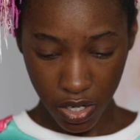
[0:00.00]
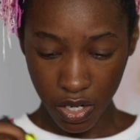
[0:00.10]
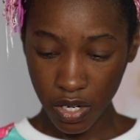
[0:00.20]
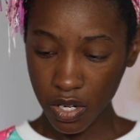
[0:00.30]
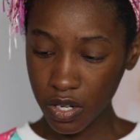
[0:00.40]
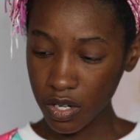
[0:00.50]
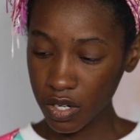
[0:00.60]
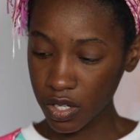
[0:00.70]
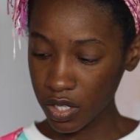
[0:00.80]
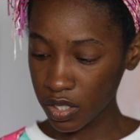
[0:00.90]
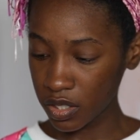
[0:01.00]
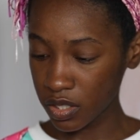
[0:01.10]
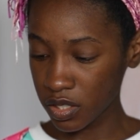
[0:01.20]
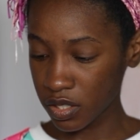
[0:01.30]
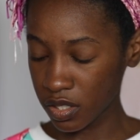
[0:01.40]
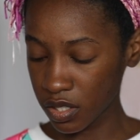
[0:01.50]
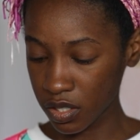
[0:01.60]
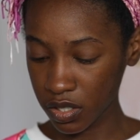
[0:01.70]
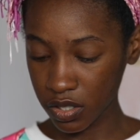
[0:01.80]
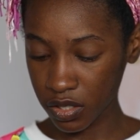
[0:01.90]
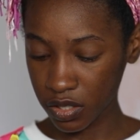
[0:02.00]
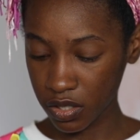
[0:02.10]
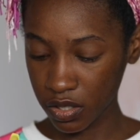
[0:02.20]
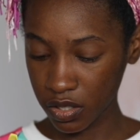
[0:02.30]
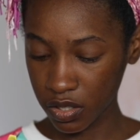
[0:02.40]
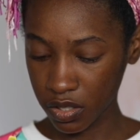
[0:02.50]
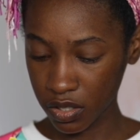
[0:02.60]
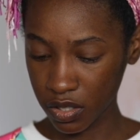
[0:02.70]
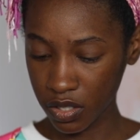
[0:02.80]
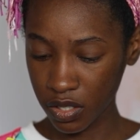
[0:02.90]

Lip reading: Nothing is said.